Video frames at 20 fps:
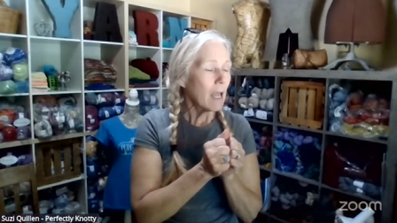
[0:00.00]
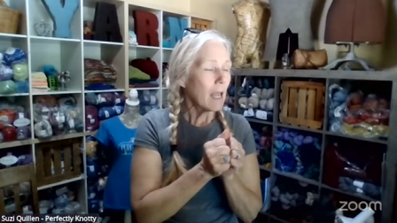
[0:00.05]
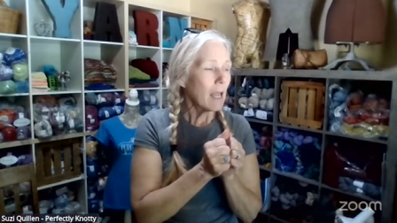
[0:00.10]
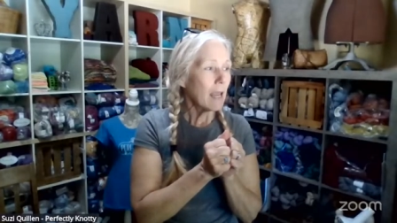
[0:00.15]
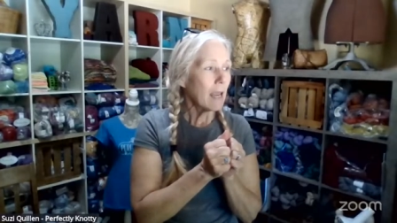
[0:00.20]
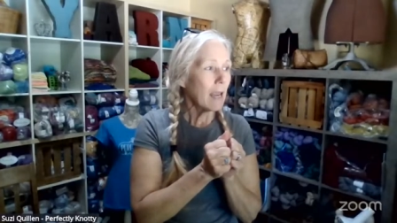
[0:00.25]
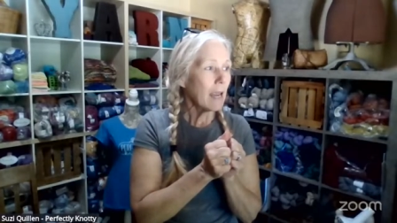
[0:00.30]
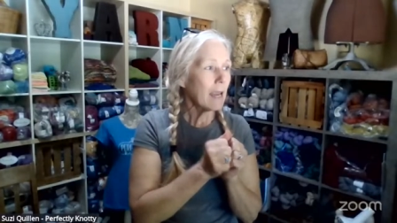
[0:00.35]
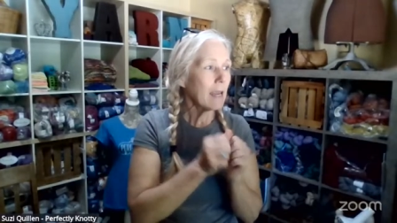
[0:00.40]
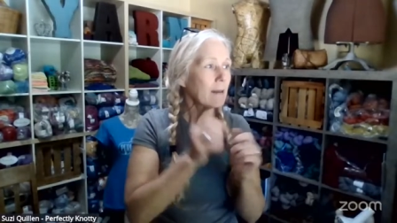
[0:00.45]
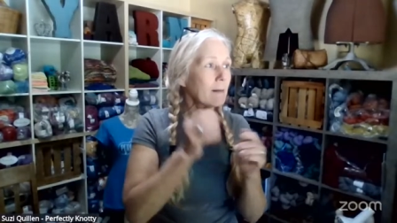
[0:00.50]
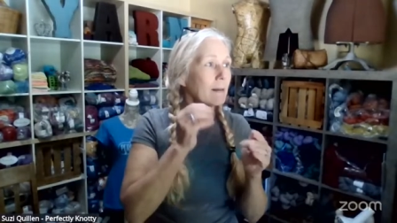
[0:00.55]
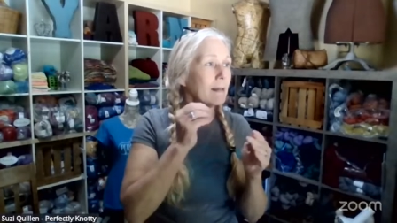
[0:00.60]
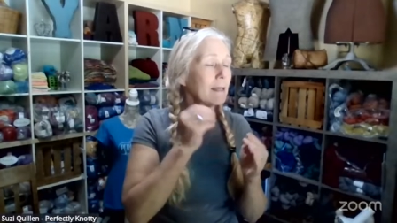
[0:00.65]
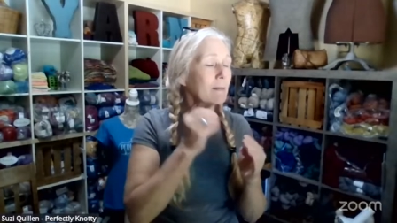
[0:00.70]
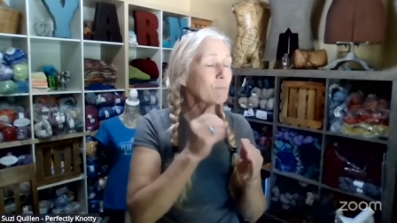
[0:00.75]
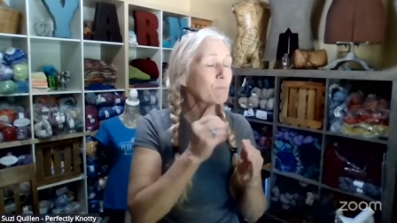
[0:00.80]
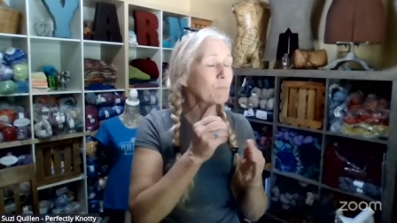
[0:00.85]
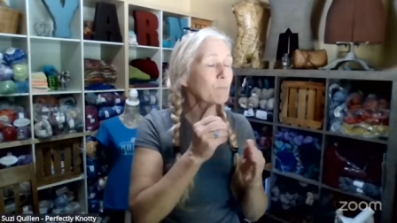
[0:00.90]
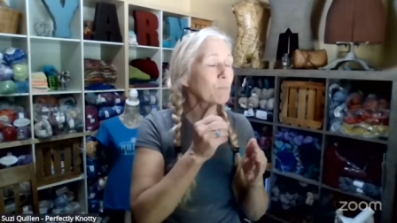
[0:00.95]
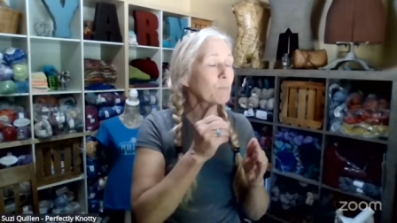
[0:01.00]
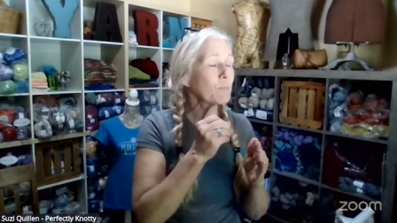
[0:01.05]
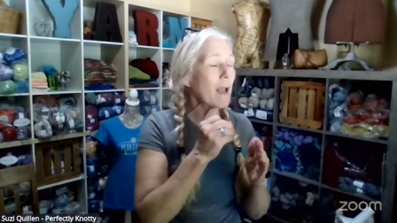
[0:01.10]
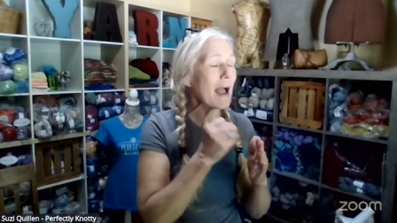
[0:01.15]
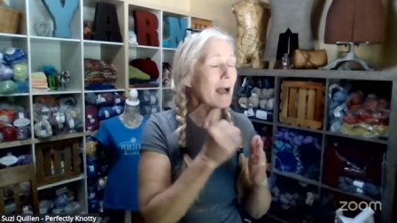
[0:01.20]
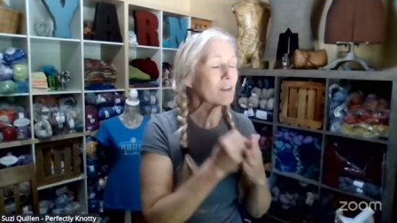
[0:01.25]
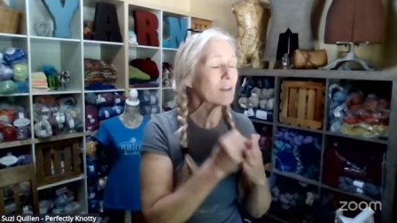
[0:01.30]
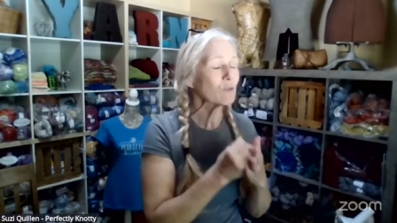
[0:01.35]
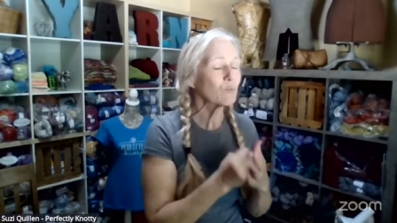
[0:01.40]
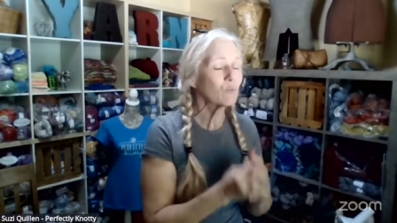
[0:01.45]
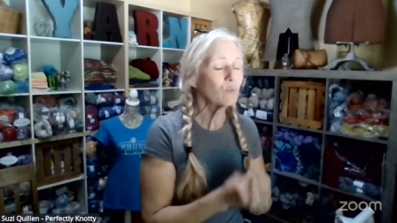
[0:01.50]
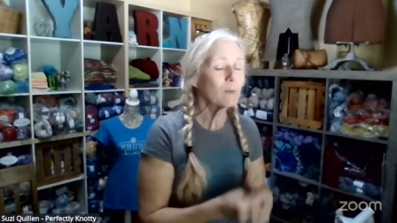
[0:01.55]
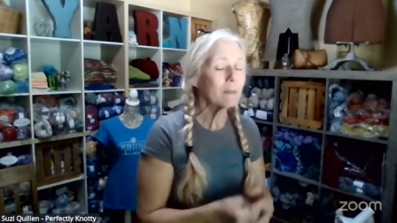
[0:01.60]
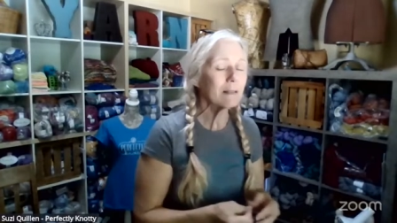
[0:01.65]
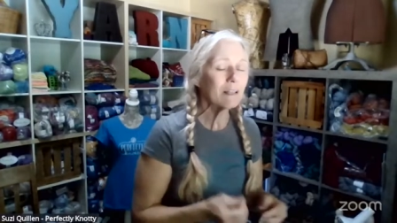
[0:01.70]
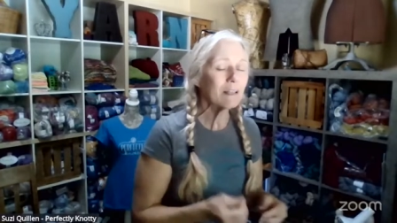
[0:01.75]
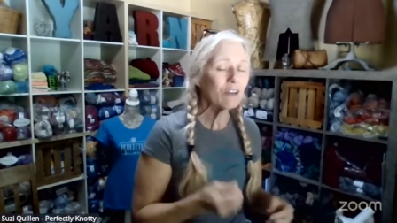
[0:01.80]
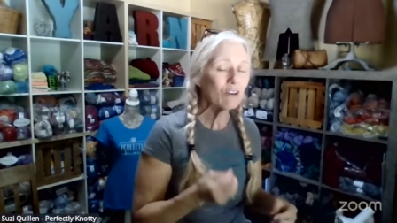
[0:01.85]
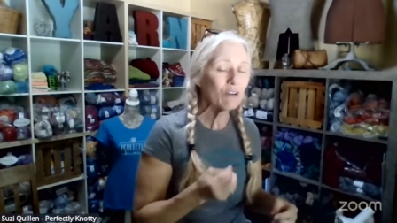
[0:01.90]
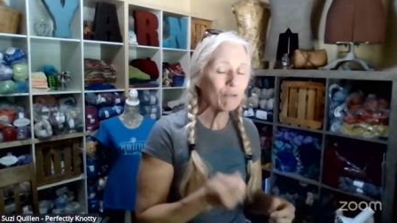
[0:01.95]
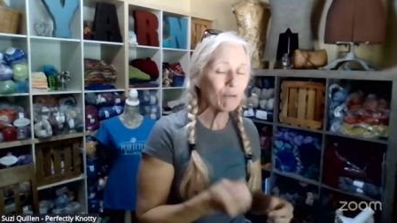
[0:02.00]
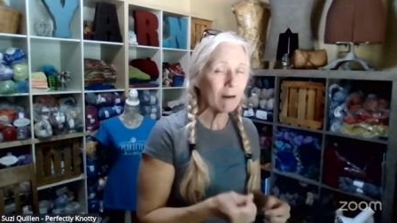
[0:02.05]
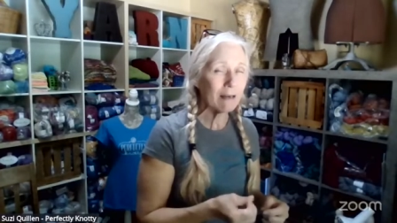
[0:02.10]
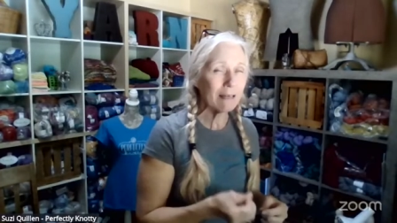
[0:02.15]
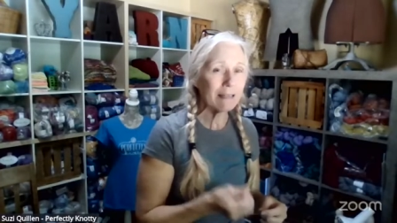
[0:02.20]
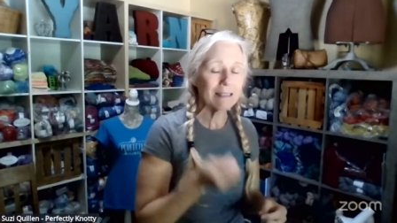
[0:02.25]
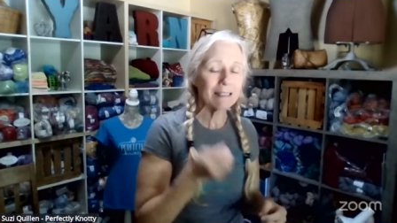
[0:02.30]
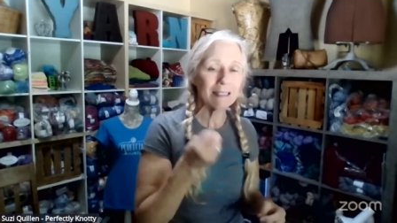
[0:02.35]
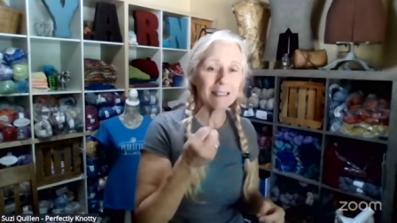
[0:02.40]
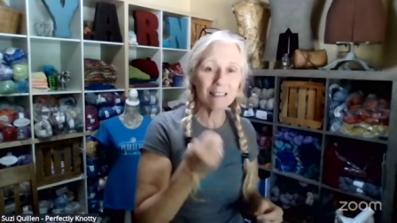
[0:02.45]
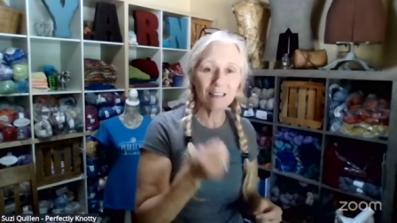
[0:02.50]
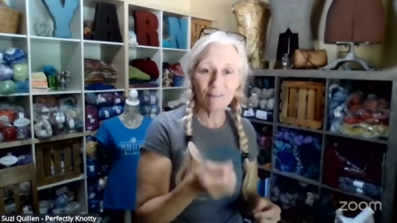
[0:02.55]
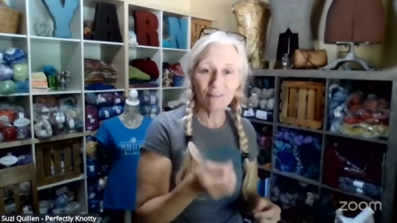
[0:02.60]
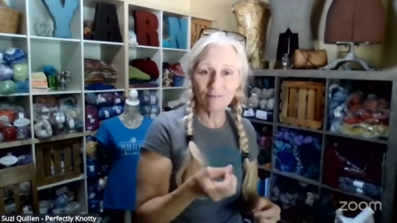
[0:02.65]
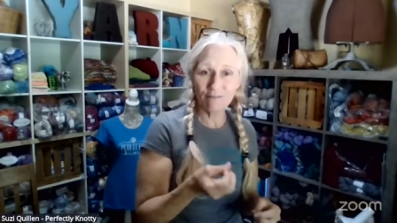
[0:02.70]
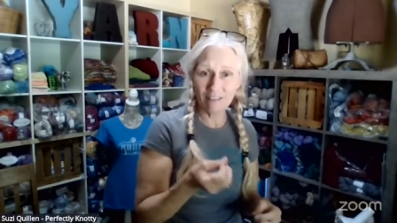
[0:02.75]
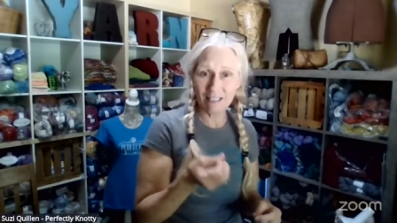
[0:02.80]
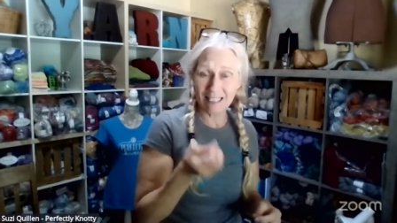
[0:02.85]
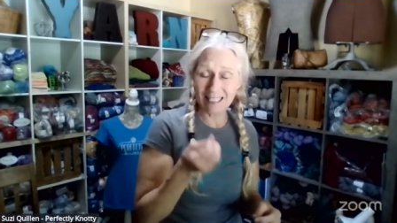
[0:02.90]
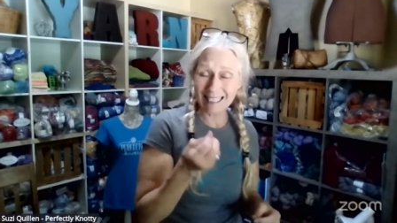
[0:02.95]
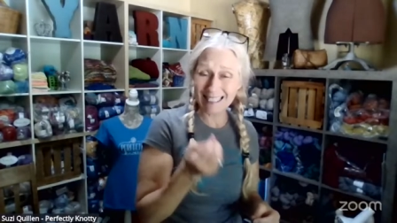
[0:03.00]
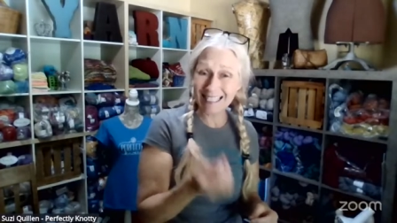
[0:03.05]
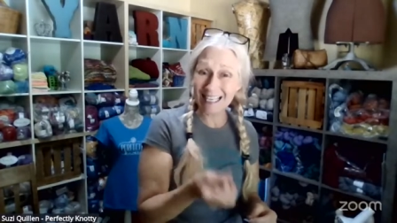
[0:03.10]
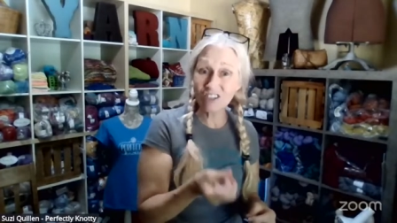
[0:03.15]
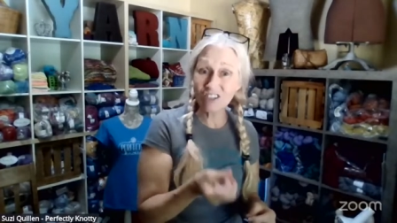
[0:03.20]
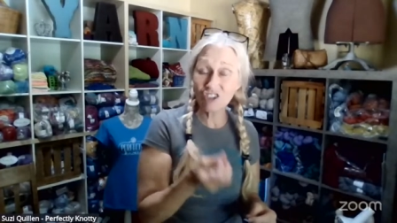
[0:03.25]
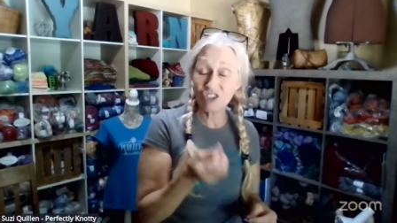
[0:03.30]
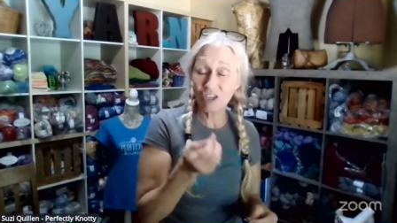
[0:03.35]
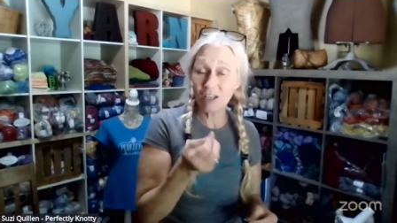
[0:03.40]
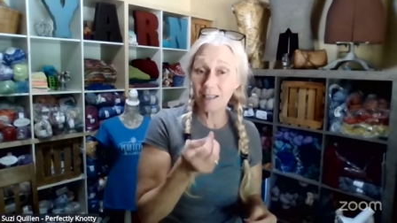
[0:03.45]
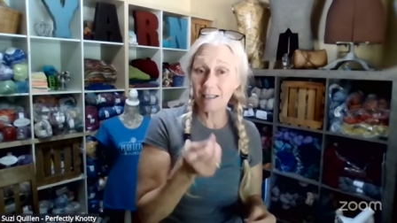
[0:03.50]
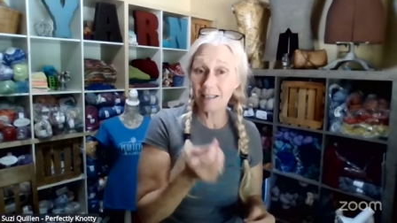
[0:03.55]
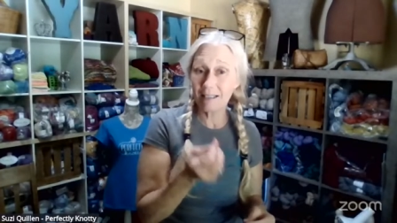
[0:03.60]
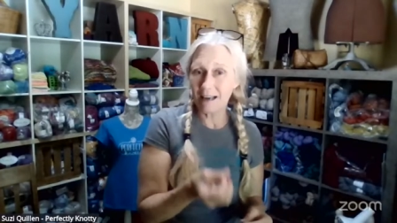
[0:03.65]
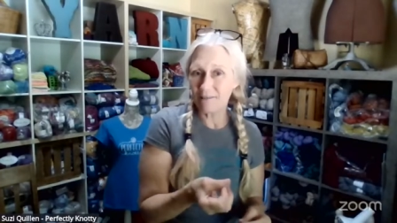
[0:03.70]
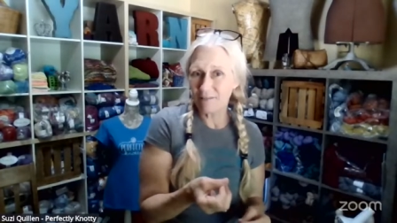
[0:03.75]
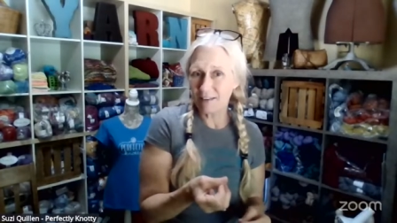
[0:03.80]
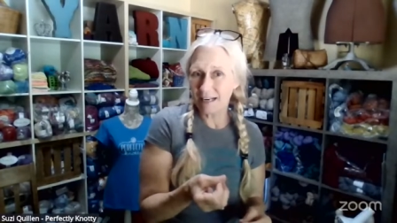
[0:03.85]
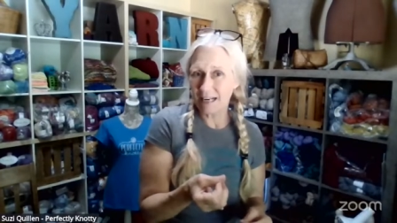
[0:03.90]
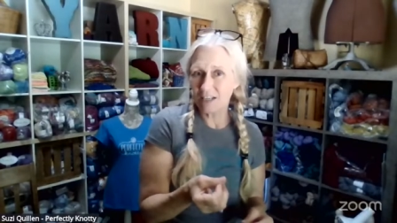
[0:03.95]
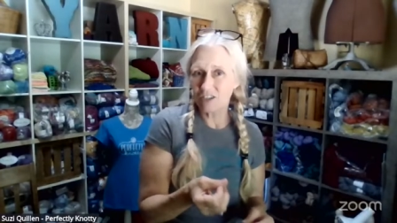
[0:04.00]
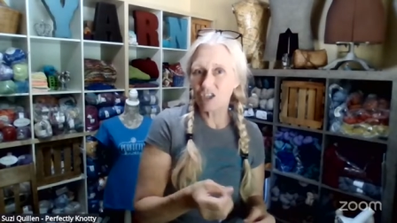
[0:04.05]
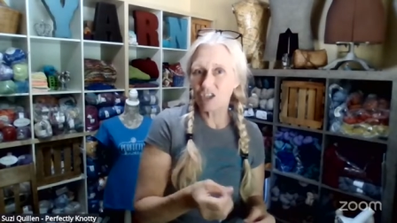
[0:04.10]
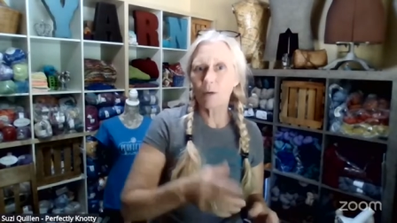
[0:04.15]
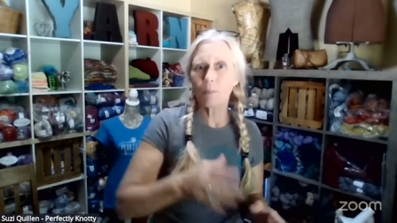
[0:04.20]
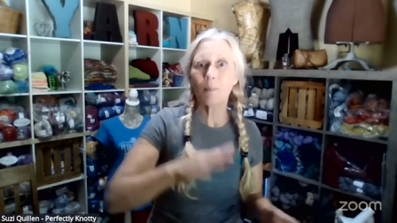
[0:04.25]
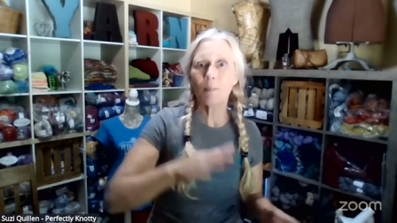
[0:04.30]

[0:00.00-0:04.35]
it has really great stitch definition,